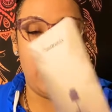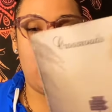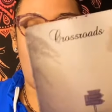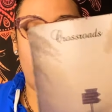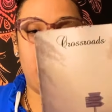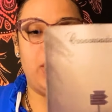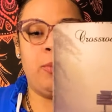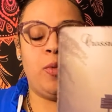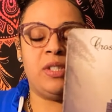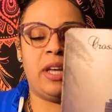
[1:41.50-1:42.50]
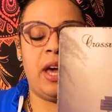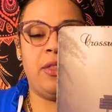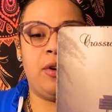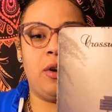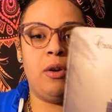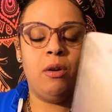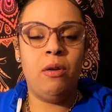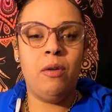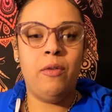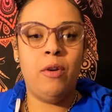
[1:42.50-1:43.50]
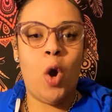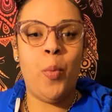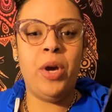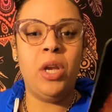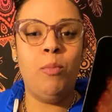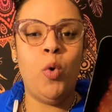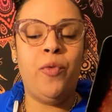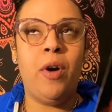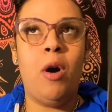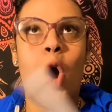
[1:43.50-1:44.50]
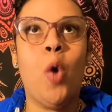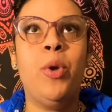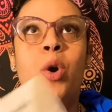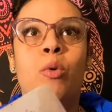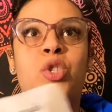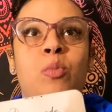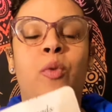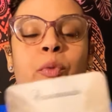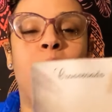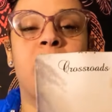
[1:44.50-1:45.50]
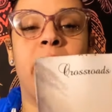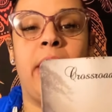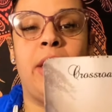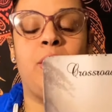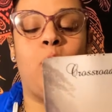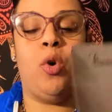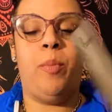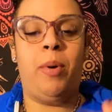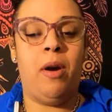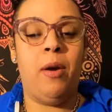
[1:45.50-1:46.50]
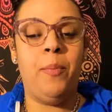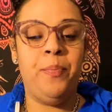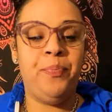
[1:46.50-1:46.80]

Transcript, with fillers: Are we going to move together? Are we going to move? Are we going to move on together or apart?